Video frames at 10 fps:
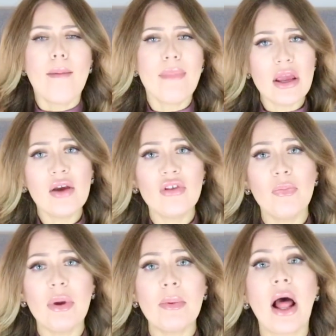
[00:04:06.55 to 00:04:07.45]
Many of the
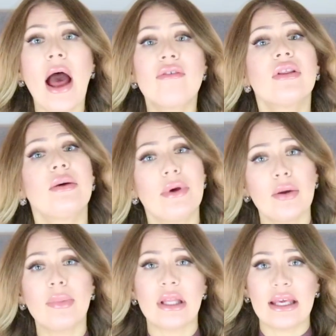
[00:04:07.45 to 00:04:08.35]
people have
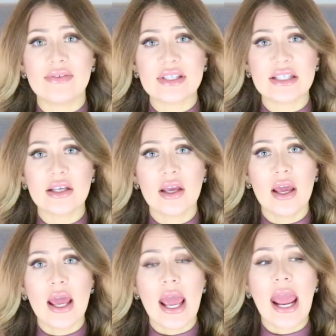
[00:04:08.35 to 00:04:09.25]
limiting beliefs,
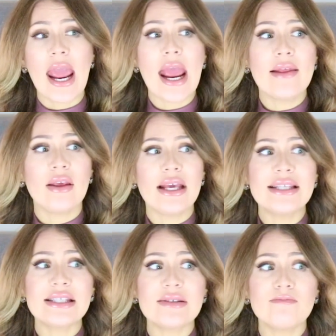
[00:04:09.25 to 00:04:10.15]
and
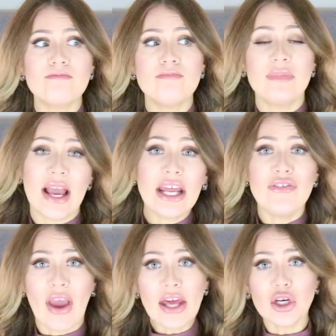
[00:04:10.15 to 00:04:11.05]
it's
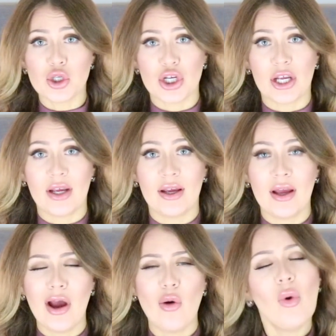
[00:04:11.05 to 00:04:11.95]
negative energy.
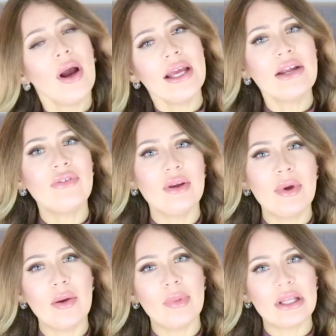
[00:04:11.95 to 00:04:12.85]
What kind of
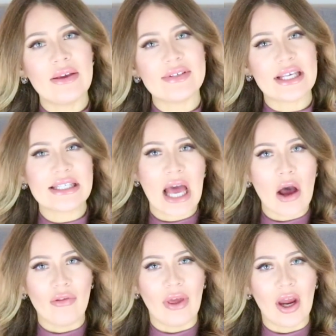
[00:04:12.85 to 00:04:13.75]
limiting beliefs is
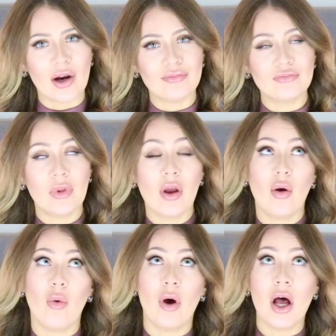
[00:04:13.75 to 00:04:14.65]
out there?
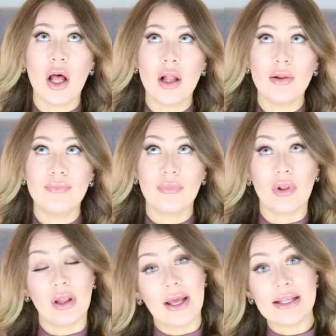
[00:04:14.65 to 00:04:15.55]
Well,
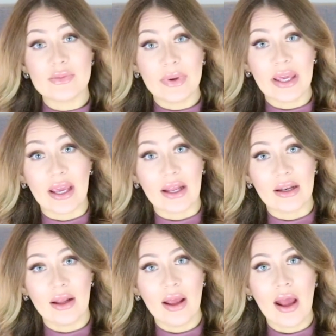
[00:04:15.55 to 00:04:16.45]
let's begin.